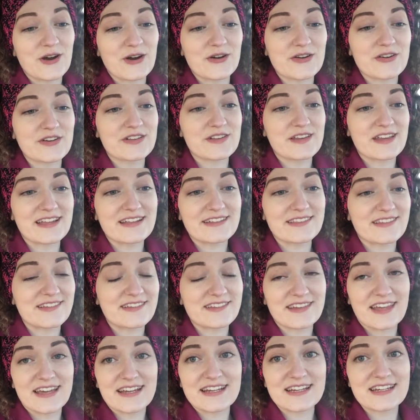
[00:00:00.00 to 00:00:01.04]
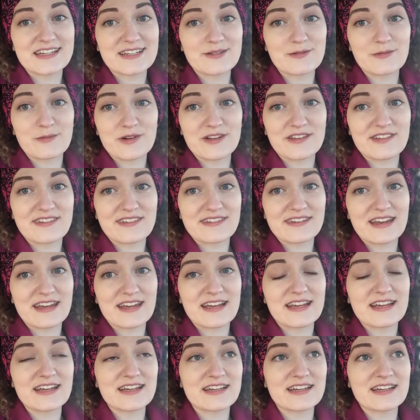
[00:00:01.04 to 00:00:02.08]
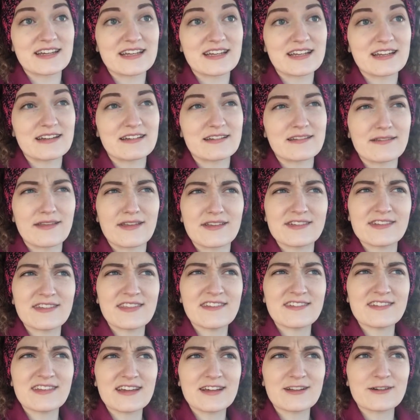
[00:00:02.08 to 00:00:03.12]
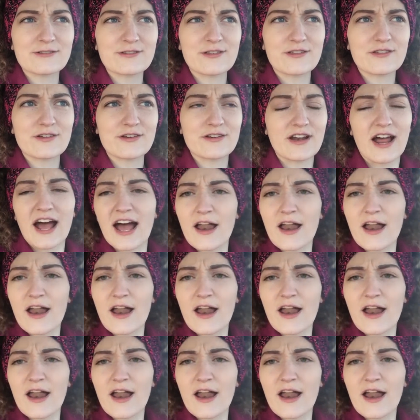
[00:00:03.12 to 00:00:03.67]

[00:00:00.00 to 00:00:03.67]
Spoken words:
already like the second Wednesday is it the second or the third?